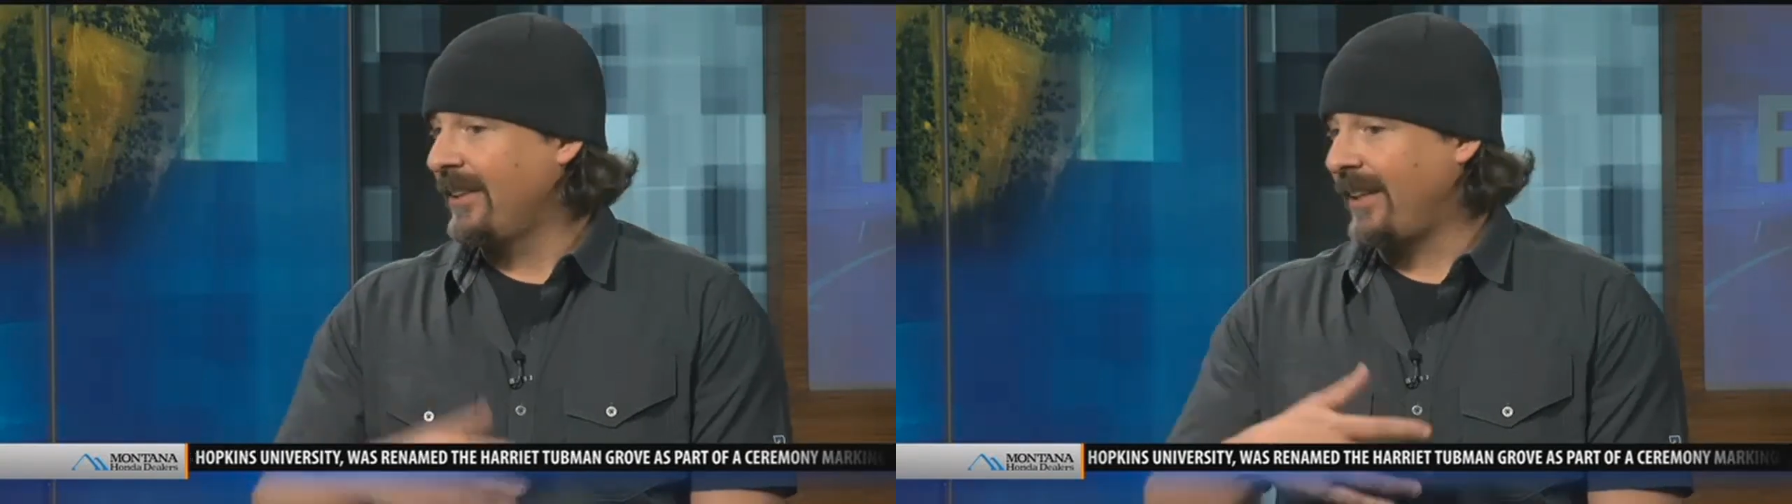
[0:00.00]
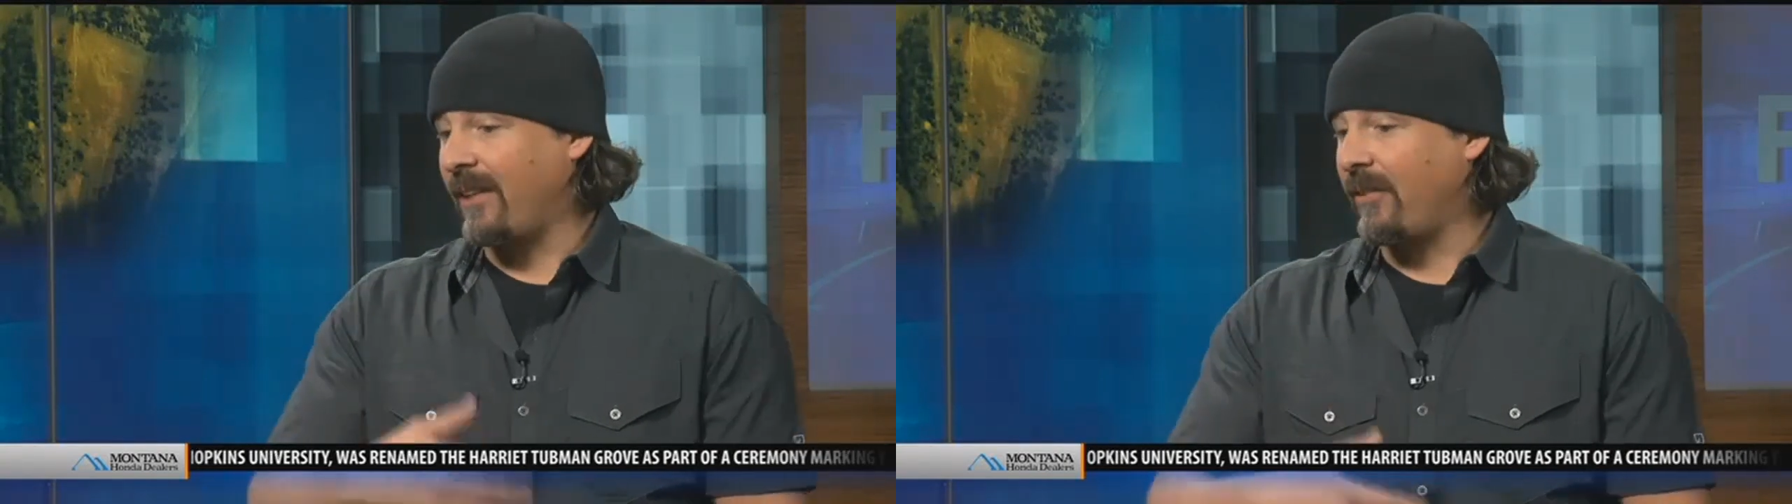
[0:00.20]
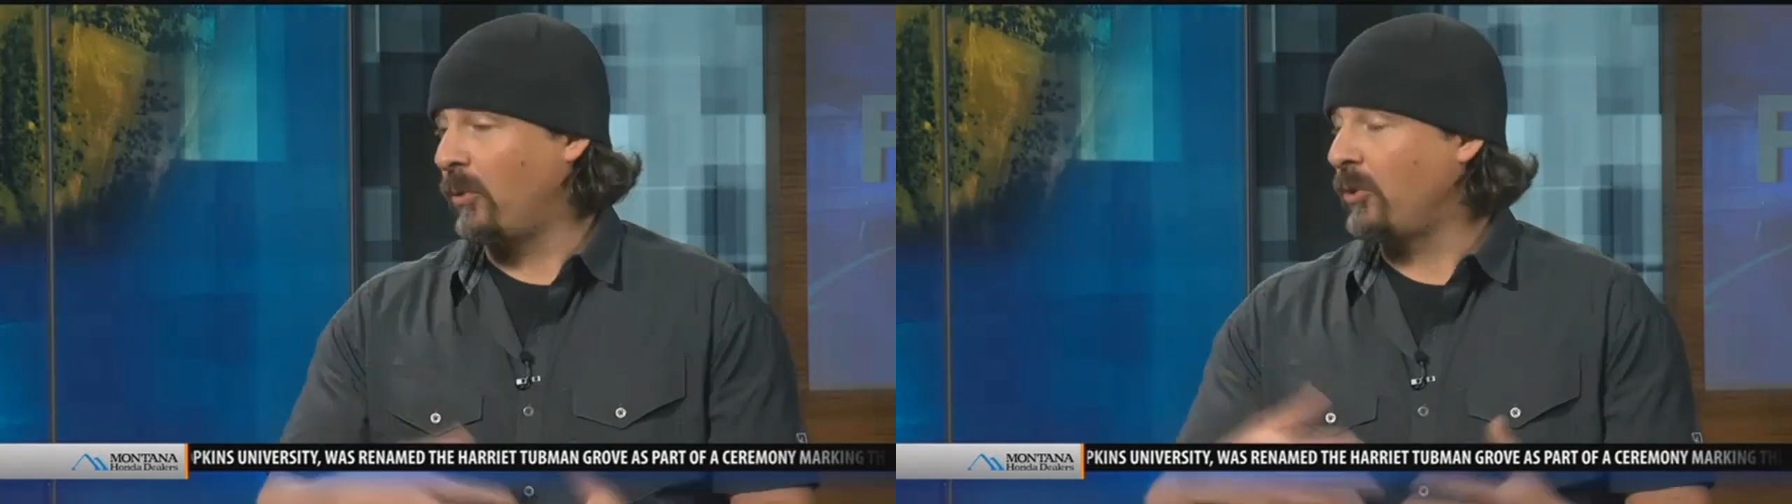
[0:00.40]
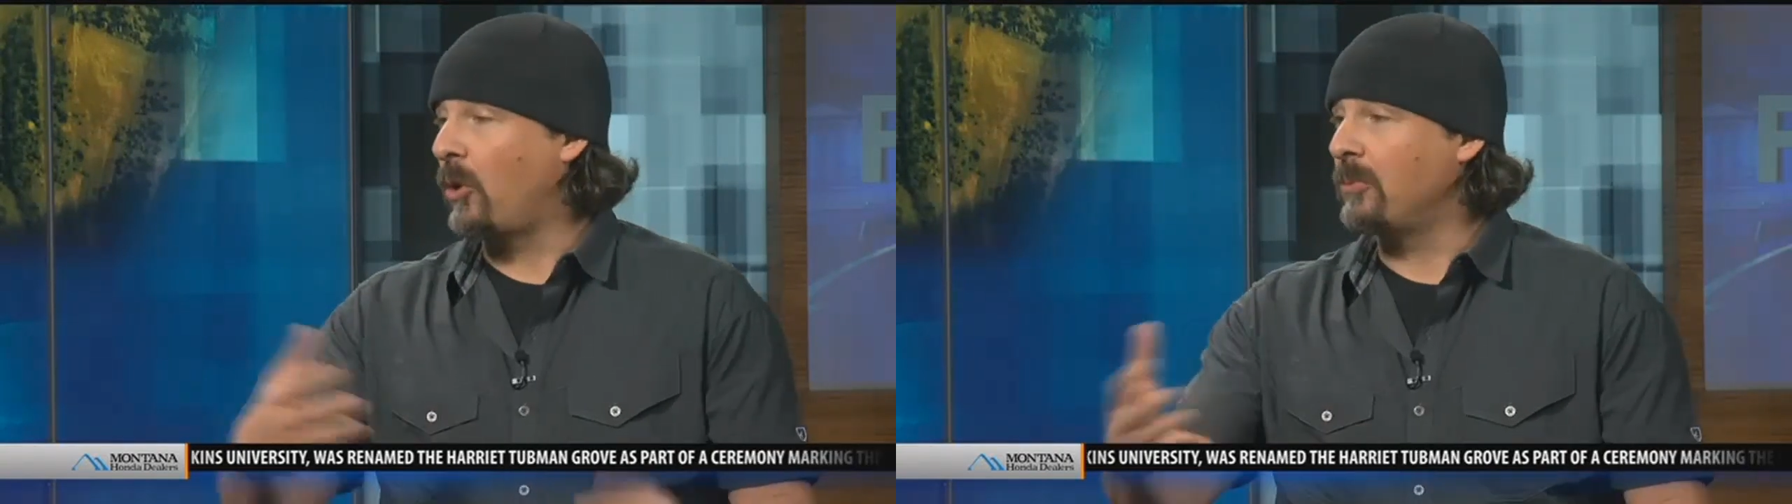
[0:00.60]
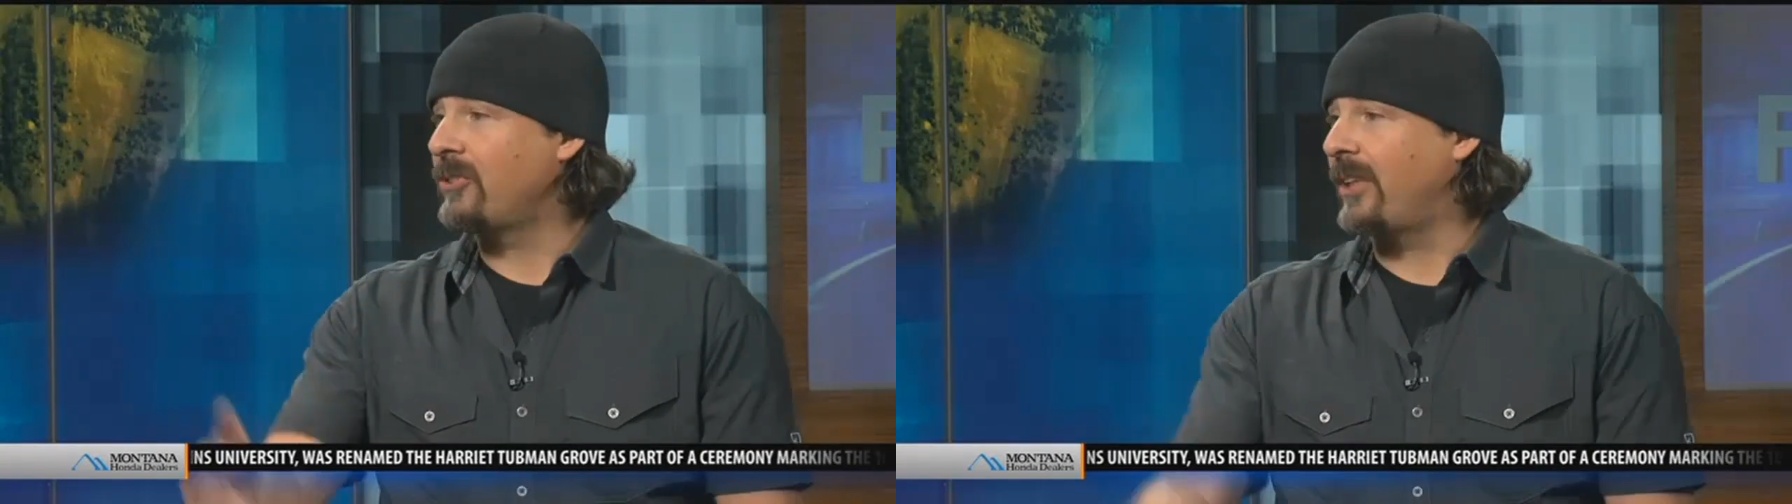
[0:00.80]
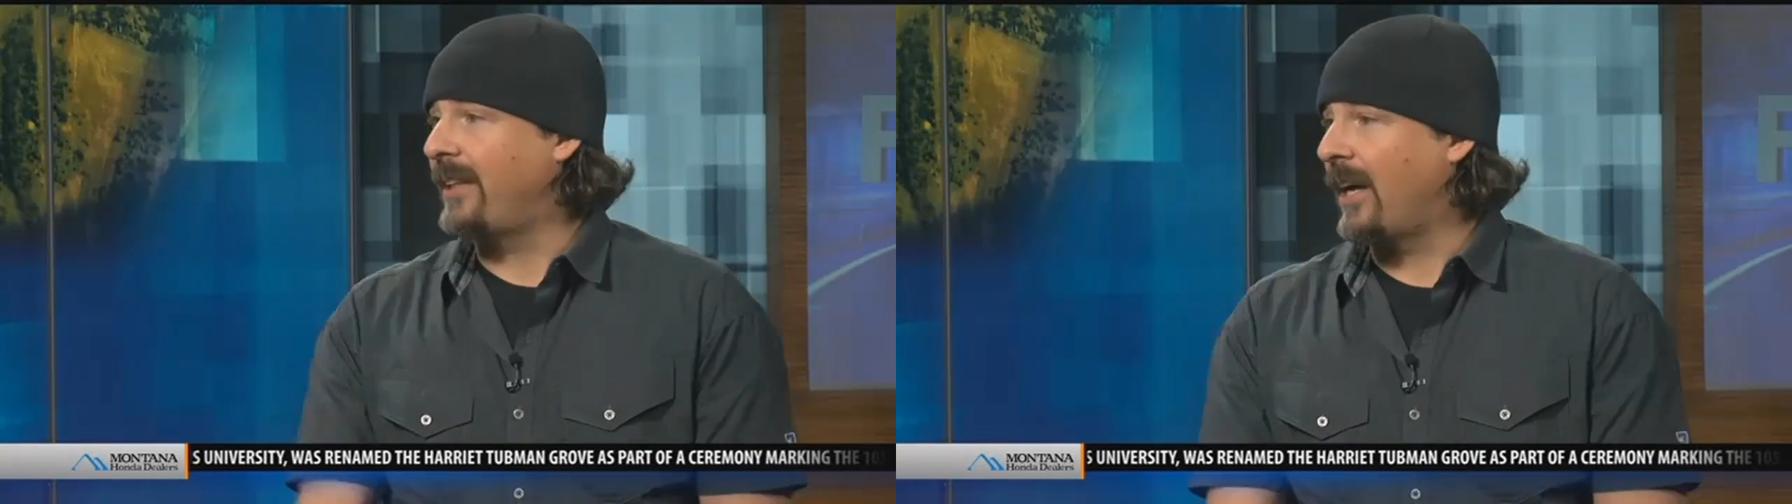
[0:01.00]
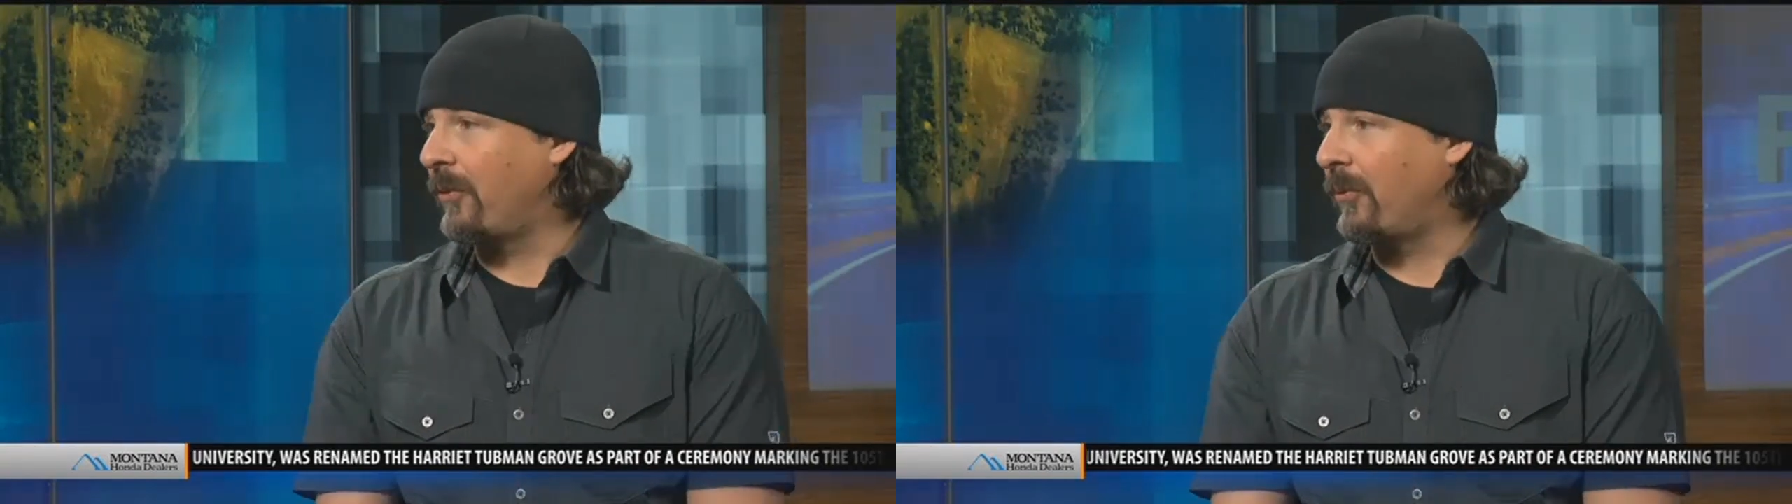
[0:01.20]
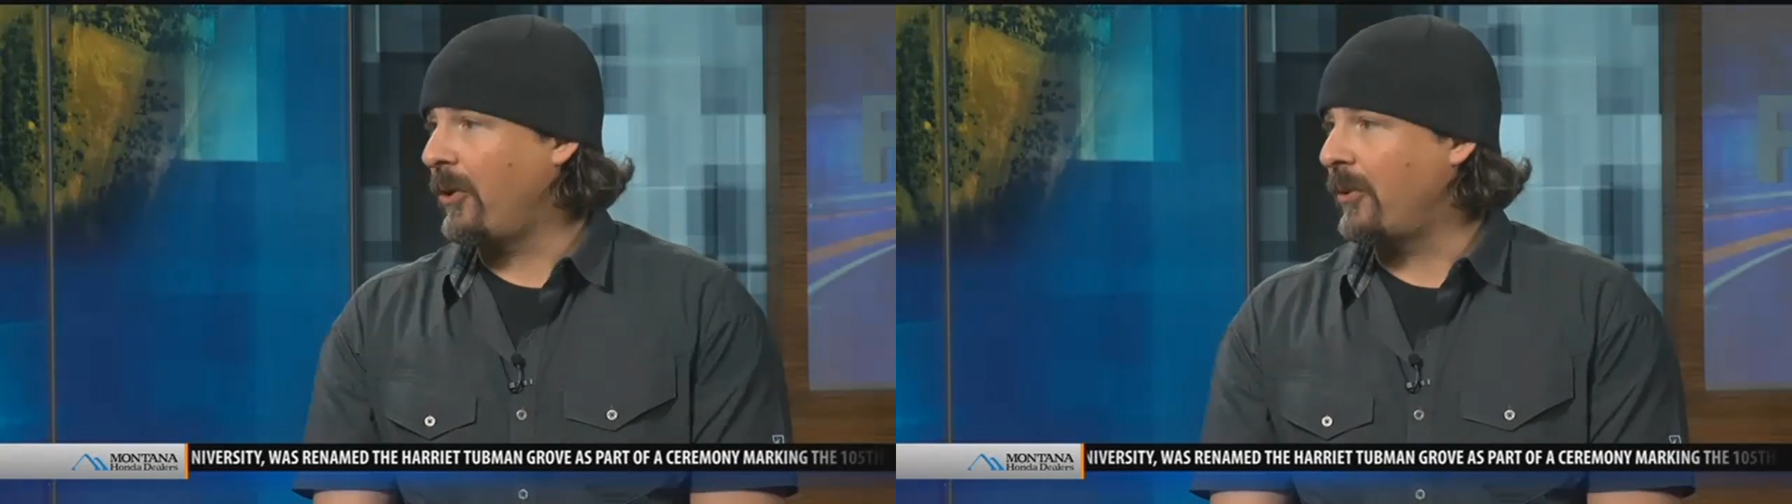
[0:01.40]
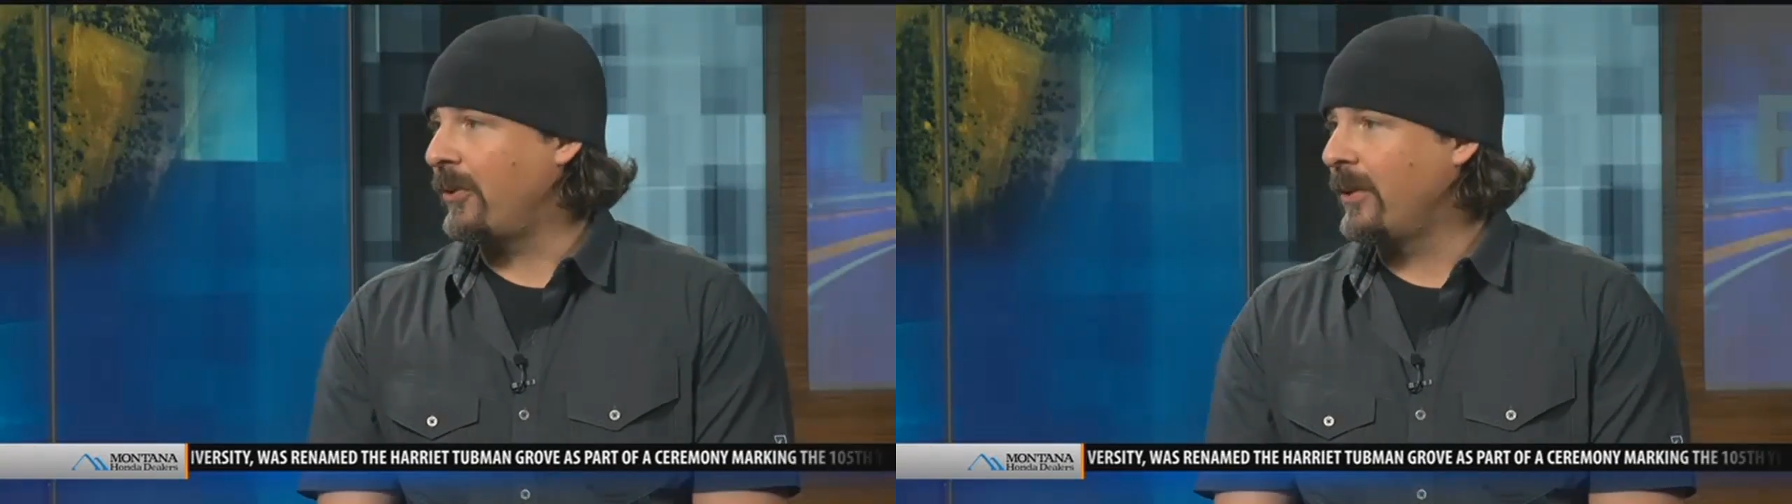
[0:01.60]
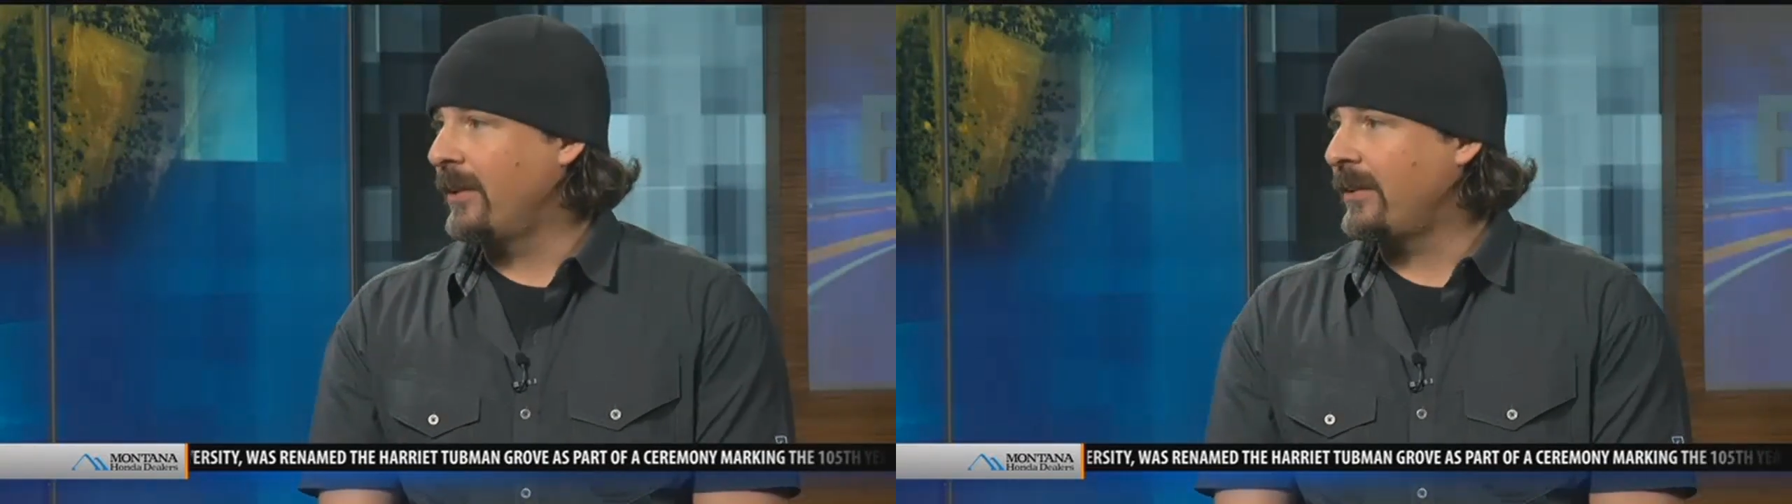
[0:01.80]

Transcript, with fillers: kind of an old homestead down the road,